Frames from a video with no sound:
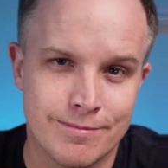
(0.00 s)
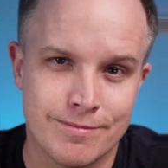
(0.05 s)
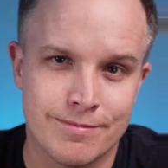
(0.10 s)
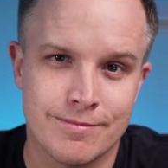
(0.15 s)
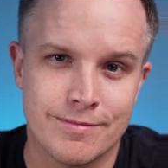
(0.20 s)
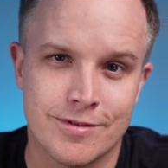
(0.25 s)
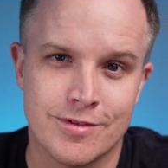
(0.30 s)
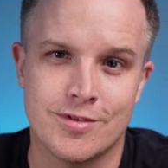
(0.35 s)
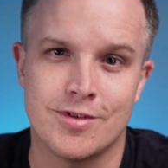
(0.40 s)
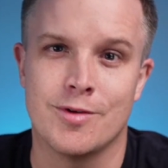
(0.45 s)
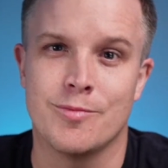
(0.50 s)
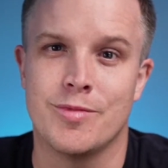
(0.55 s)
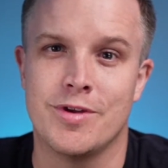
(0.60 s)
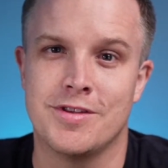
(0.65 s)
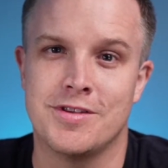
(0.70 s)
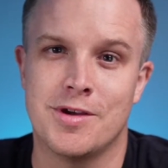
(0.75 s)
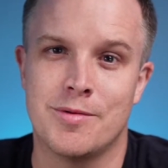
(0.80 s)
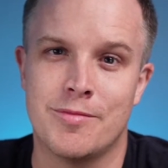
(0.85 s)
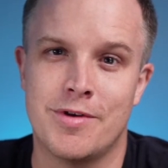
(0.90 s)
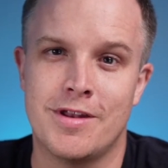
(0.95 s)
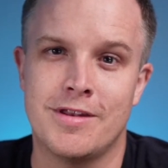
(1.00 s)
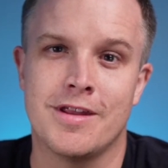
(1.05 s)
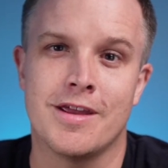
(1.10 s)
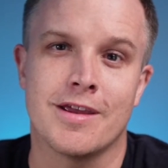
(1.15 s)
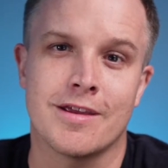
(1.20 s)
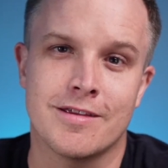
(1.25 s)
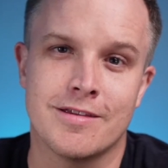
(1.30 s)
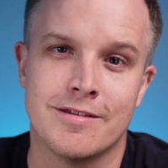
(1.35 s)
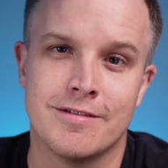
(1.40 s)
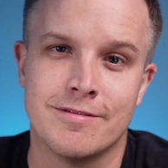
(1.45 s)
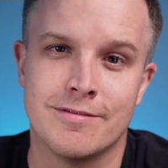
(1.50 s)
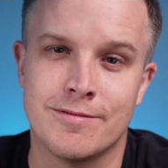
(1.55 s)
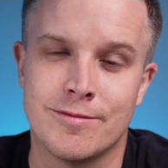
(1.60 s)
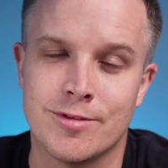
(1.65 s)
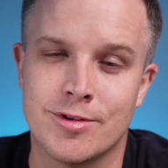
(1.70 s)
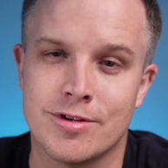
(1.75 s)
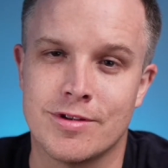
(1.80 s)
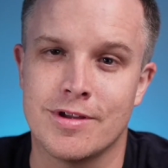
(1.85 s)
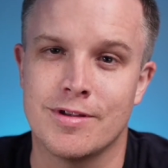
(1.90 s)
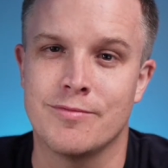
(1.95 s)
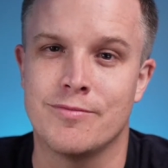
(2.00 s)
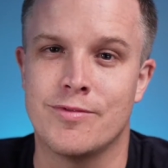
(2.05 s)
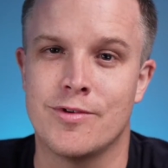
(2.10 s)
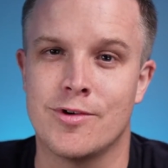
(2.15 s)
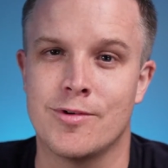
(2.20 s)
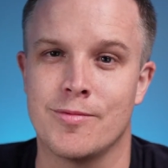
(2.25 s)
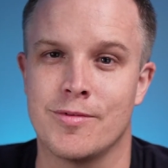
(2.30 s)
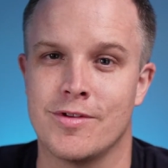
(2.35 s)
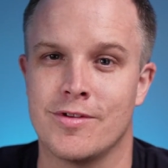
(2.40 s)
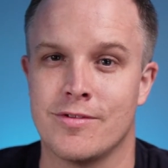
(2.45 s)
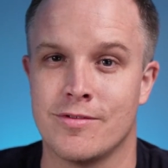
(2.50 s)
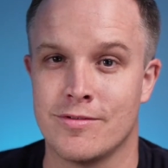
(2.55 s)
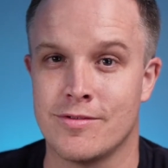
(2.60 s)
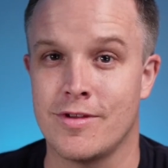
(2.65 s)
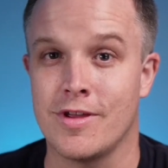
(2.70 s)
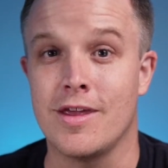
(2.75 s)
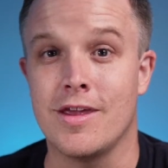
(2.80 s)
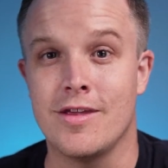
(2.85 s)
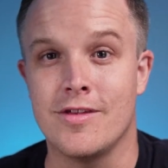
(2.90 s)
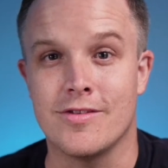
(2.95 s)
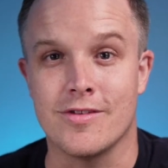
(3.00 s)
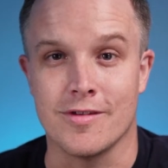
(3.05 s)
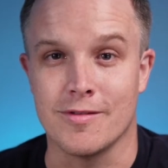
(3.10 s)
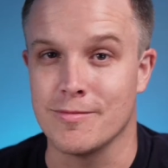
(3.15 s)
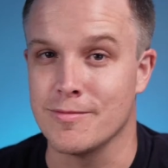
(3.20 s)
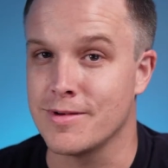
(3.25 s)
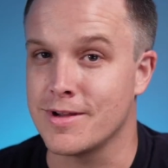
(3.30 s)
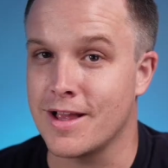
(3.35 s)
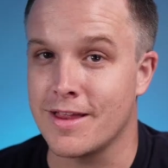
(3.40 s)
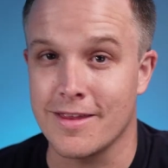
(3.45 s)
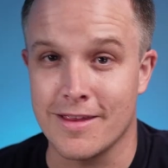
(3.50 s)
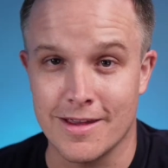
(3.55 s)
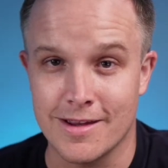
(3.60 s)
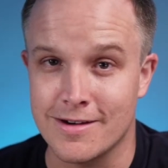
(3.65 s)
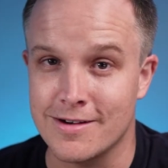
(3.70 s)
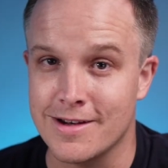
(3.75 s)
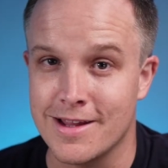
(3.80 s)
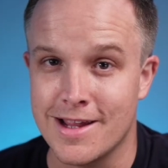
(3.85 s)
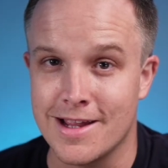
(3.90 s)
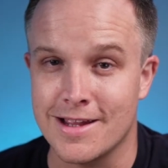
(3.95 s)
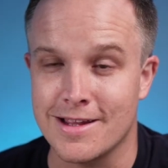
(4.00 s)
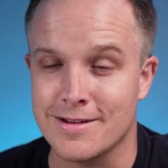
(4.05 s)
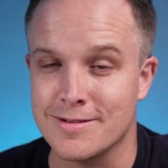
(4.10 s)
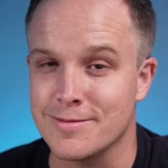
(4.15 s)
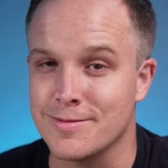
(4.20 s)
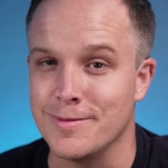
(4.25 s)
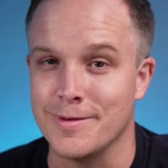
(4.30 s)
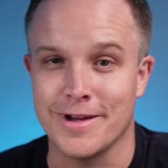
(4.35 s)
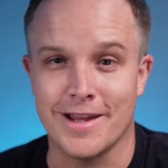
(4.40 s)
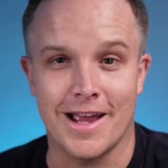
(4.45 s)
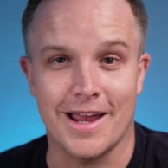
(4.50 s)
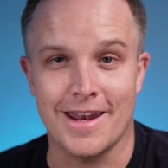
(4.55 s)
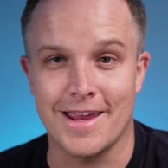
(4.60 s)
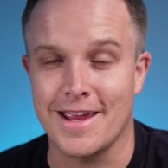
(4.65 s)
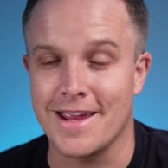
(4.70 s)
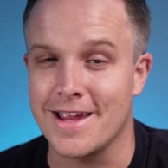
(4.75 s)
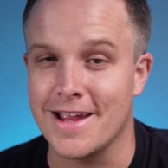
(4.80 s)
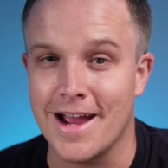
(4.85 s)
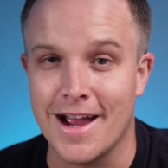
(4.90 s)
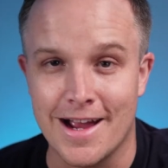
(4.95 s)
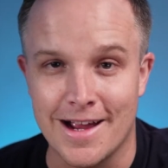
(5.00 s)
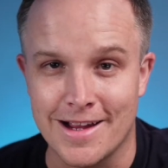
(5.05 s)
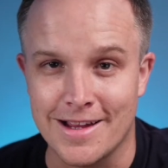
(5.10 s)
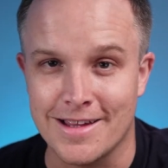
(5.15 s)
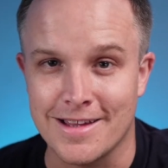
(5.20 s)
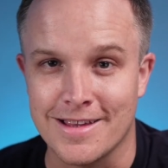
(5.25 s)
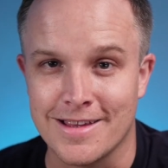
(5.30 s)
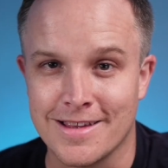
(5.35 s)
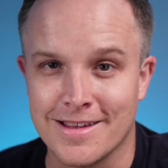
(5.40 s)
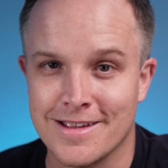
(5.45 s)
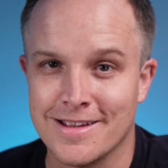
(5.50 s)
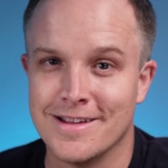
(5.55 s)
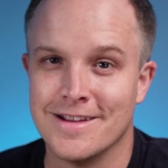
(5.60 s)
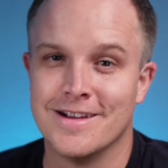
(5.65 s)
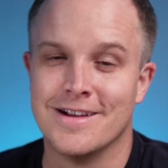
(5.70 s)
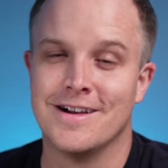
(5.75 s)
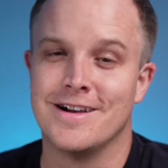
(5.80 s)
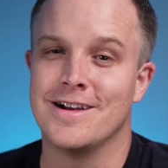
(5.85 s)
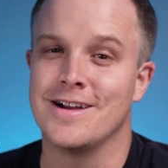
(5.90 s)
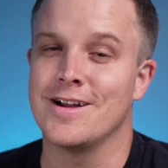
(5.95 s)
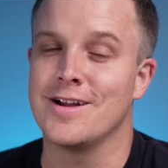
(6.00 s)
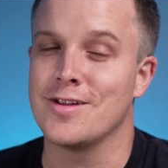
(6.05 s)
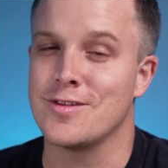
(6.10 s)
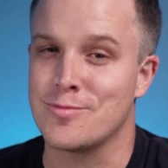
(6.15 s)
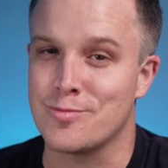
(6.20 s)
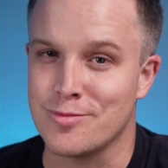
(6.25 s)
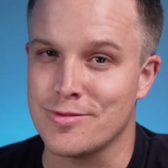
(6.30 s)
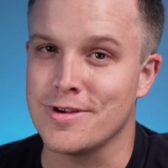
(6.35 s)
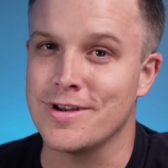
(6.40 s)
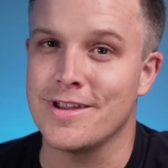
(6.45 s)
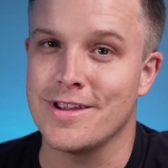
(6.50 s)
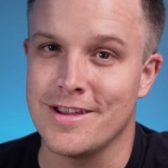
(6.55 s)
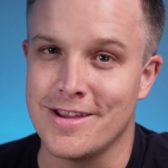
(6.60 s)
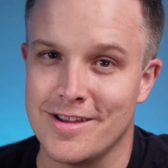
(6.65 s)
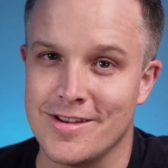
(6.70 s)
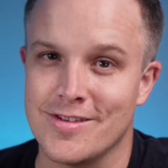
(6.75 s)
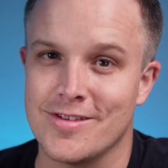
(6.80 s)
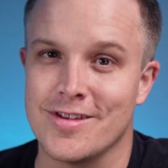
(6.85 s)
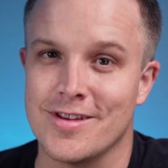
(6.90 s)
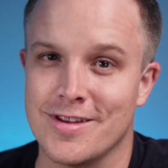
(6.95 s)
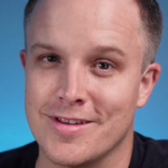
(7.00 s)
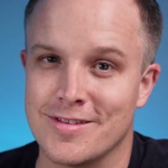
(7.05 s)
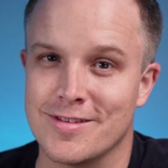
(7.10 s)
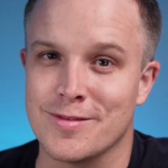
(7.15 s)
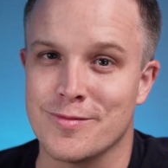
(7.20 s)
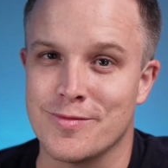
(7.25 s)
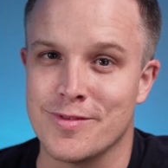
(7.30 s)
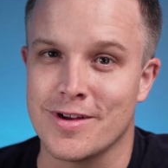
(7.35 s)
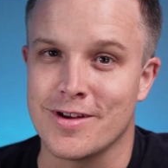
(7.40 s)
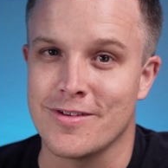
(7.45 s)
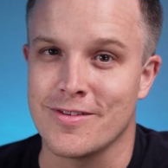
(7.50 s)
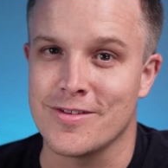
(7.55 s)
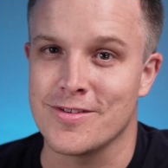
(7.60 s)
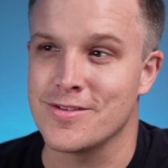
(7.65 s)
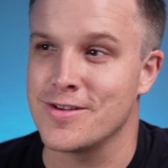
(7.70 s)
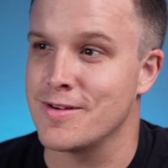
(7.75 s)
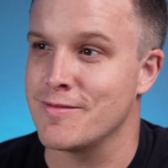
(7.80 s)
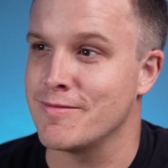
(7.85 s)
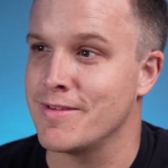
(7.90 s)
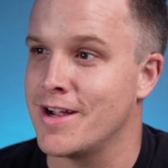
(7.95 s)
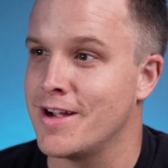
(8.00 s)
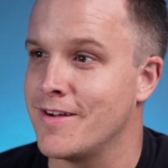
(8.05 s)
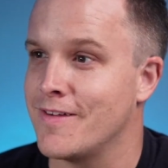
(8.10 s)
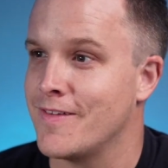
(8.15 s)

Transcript: just don't be a dumb redneck. Get informed. It's easy. We got the internet. We got AI. It's pretty easy to figure this stuff out.